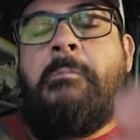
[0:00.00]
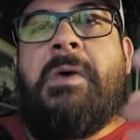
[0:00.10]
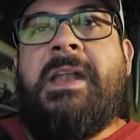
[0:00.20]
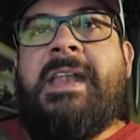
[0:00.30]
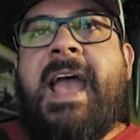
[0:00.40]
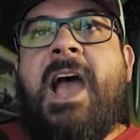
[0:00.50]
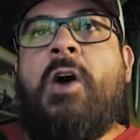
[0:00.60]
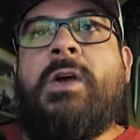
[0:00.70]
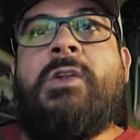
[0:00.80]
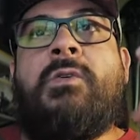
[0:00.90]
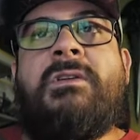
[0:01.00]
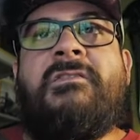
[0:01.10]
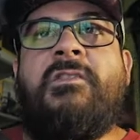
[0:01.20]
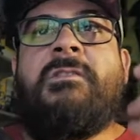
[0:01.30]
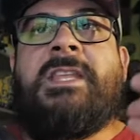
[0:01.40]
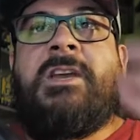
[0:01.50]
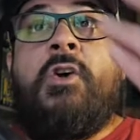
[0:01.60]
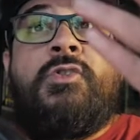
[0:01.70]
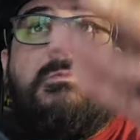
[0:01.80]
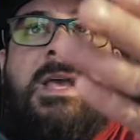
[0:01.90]
But now, in order for the
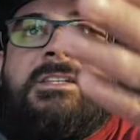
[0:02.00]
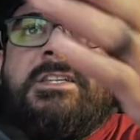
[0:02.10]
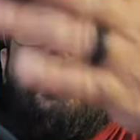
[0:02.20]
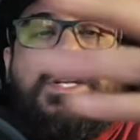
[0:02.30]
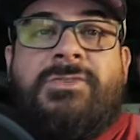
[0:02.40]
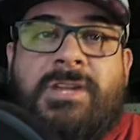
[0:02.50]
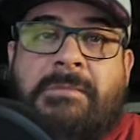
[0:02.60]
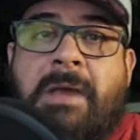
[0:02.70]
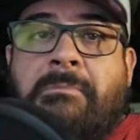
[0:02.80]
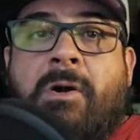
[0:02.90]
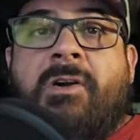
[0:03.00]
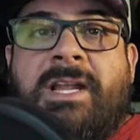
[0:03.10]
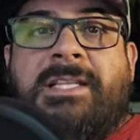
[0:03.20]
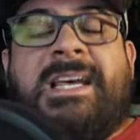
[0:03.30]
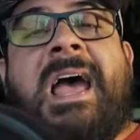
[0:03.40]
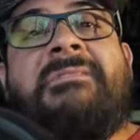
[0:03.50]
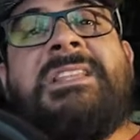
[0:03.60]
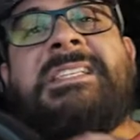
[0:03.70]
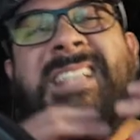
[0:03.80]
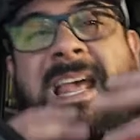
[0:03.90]
Onomancy wizard in my party to
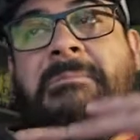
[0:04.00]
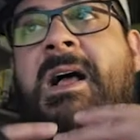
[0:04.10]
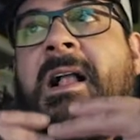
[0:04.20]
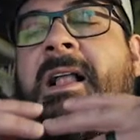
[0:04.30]
have the same